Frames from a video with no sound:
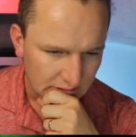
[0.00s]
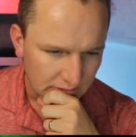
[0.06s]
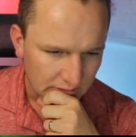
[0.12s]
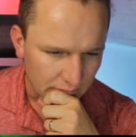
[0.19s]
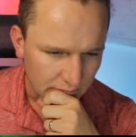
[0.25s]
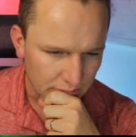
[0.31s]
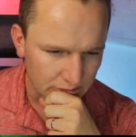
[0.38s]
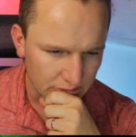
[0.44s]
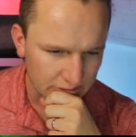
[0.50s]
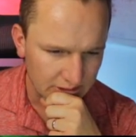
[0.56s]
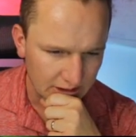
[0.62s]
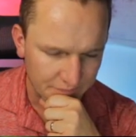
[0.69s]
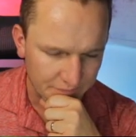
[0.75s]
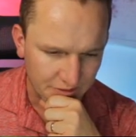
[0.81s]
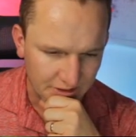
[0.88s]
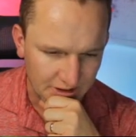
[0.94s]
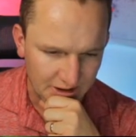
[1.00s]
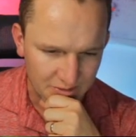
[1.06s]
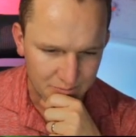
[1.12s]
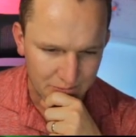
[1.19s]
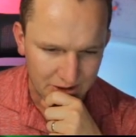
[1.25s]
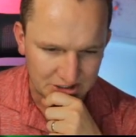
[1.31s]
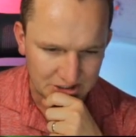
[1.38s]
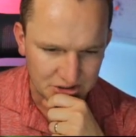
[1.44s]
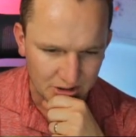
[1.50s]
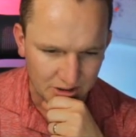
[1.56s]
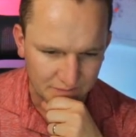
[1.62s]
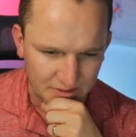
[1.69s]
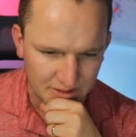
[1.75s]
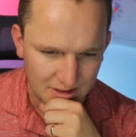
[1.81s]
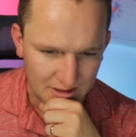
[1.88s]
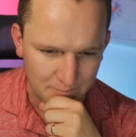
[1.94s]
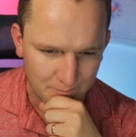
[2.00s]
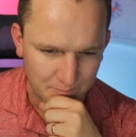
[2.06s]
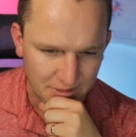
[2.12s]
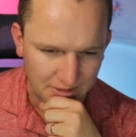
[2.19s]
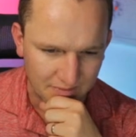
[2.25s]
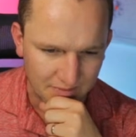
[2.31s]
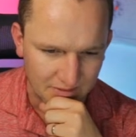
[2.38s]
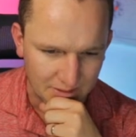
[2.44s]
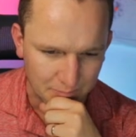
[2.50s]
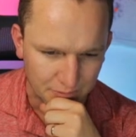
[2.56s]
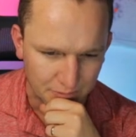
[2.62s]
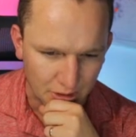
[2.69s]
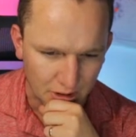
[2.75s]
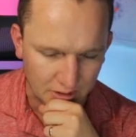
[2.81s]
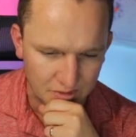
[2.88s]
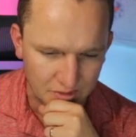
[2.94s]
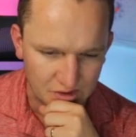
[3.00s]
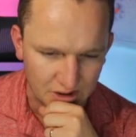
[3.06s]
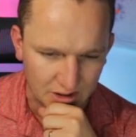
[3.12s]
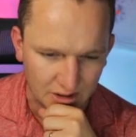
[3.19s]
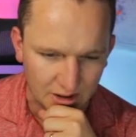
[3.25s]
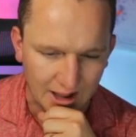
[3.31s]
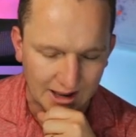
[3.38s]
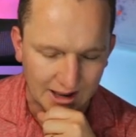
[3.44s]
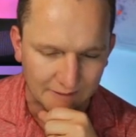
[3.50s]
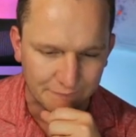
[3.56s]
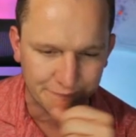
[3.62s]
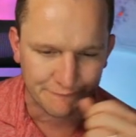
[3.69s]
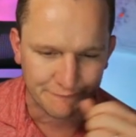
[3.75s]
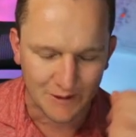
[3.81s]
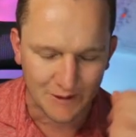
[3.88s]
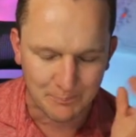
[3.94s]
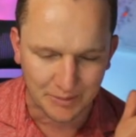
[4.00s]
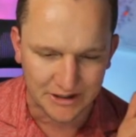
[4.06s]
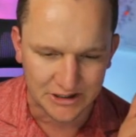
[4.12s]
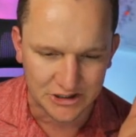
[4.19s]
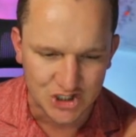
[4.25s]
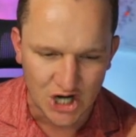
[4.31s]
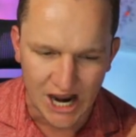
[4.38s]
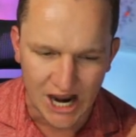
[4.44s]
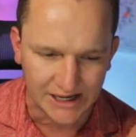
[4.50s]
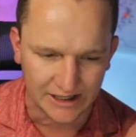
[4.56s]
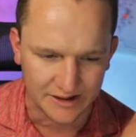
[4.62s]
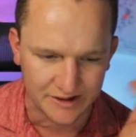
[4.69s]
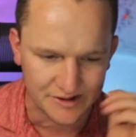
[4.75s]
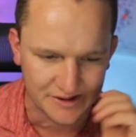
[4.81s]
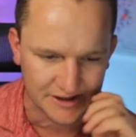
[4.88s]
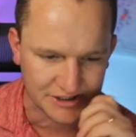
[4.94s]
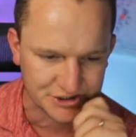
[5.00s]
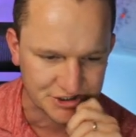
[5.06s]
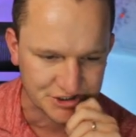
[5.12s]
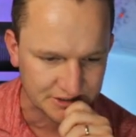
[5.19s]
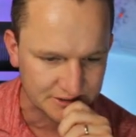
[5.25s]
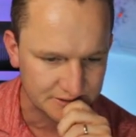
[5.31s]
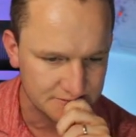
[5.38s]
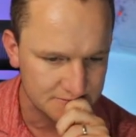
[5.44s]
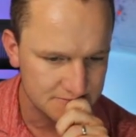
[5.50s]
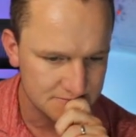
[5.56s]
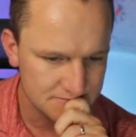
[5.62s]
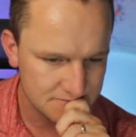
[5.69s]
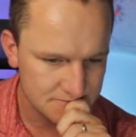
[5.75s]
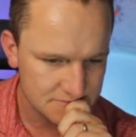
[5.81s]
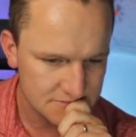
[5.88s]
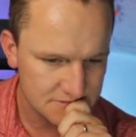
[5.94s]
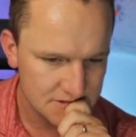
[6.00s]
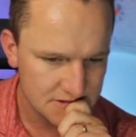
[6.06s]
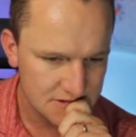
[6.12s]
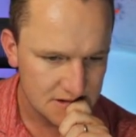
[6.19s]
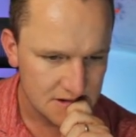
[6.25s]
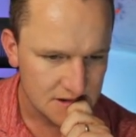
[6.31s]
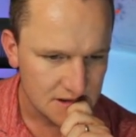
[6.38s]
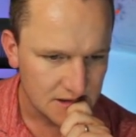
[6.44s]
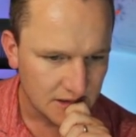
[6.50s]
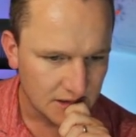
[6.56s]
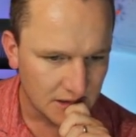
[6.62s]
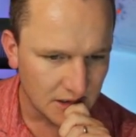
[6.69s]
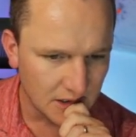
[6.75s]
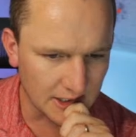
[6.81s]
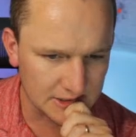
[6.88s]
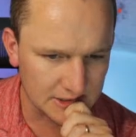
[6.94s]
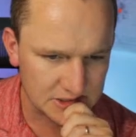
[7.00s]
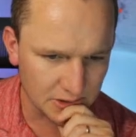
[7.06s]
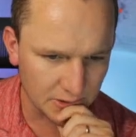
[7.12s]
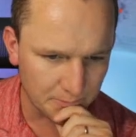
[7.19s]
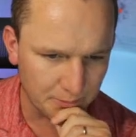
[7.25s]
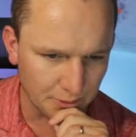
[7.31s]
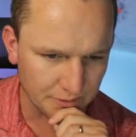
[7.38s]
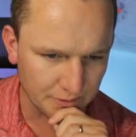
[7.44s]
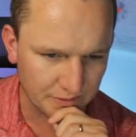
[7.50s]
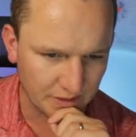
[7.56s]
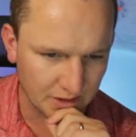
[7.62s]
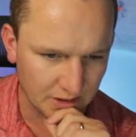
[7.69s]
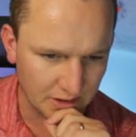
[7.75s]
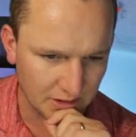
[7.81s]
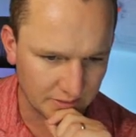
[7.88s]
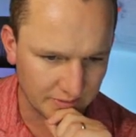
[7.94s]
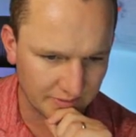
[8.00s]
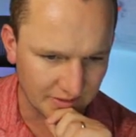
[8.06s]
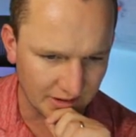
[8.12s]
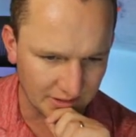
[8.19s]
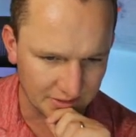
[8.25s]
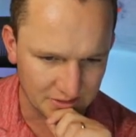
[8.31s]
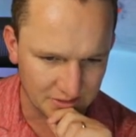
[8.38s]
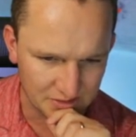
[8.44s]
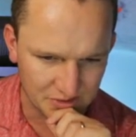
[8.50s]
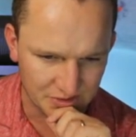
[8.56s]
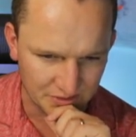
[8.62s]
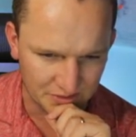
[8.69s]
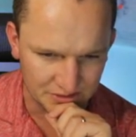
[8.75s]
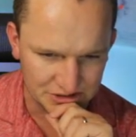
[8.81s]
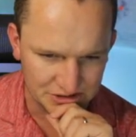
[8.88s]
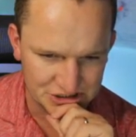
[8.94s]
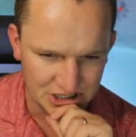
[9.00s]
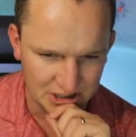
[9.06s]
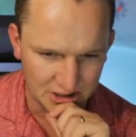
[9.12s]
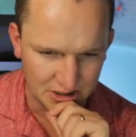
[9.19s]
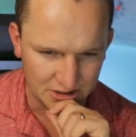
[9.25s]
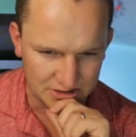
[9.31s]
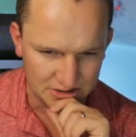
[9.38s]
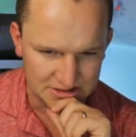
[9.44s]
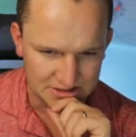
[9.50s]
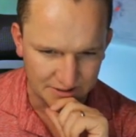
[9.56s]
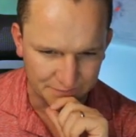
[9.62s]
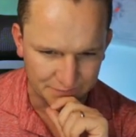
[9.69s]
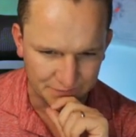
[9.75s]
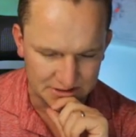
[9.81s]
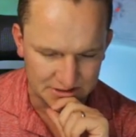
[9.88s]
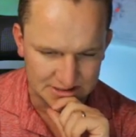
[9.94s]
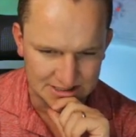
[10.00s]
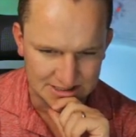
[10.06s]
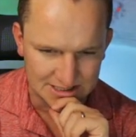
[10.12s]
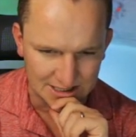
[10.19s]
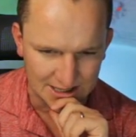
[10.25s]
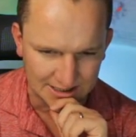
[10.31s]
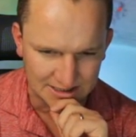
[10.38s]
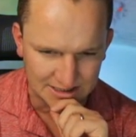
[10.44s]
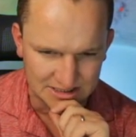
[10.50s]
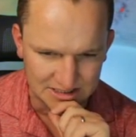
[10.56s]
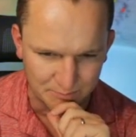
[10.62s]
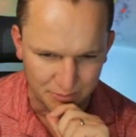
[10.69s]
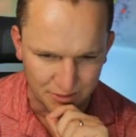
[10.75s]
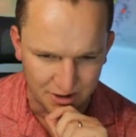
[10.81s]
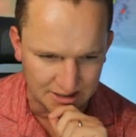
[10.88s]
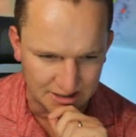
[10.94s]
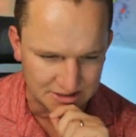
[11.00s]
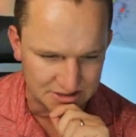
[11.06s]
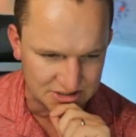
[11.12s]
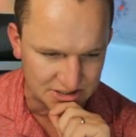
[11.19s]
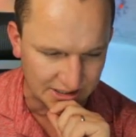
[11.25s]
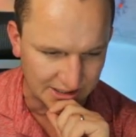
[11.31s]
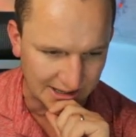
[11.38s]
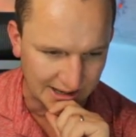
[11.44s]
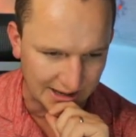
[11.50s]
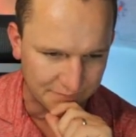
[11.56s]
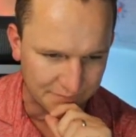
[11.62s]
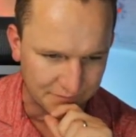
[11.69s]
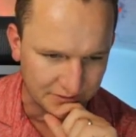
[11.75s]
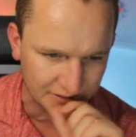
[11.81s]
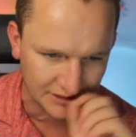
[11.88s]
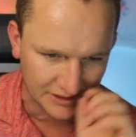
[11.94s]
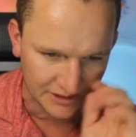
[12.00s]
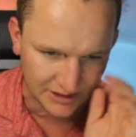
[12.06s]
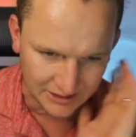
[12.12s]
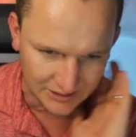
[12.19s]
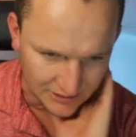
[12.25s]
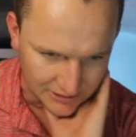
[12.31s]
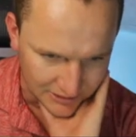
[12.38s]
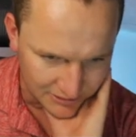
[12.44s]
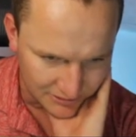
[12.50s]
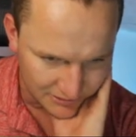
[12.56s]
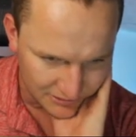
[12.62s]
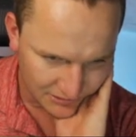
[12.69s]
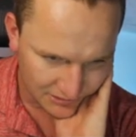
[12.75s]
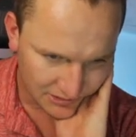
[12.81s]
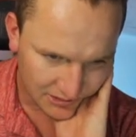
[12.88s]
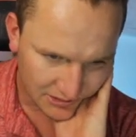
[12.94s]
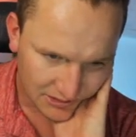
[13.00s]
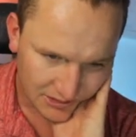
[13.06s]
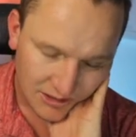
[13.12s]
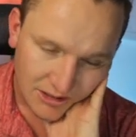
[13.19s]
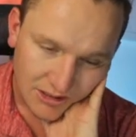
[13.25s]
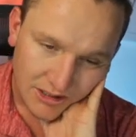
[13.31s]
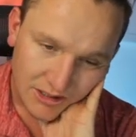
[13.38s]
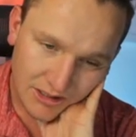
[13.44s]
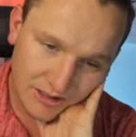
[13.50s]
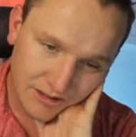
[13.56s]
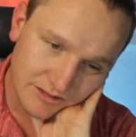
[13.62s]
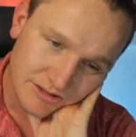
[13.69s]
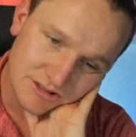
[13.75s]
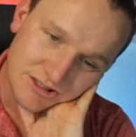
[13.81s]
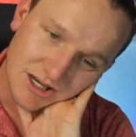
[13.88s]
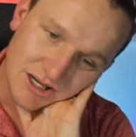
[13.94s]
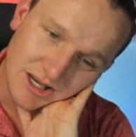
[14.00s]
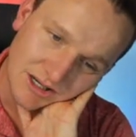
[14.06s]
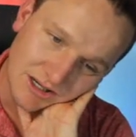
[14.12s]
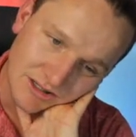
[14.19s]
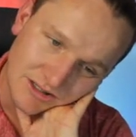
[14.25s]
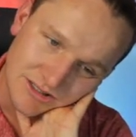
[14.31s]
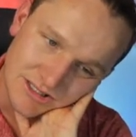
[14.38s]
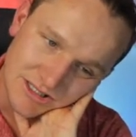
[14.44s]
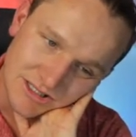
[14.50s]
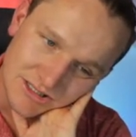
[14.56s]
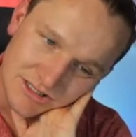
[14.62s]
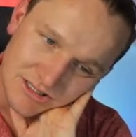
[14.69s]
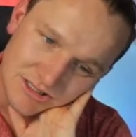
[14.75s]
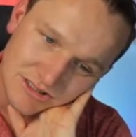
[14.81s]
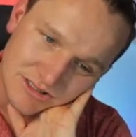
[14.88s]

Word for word: Ruled out of today's match after they picked up knocks in a flippin' training session. Arsenal Porter tells us that Zinchenko suffered a slight sprain to left knee in the training session.